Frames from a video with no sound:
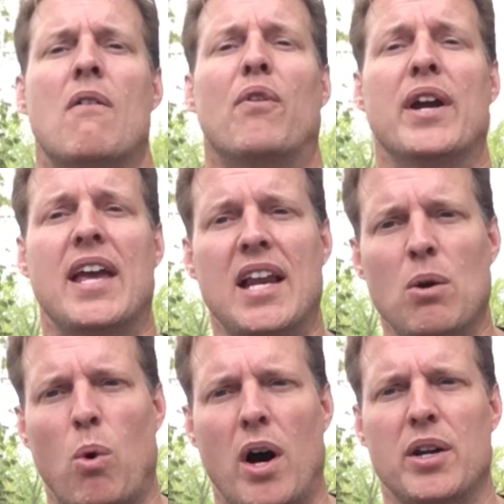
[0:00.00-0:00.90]
for
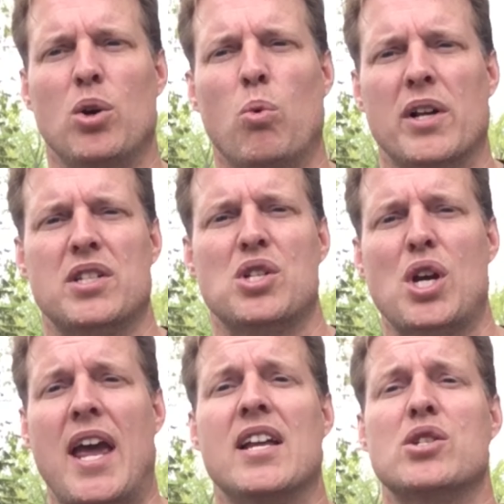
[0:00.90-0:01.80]
anyone who wants to
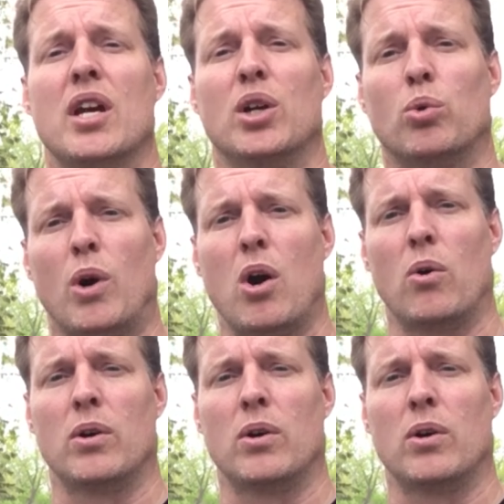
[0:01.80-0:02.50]
change and grow.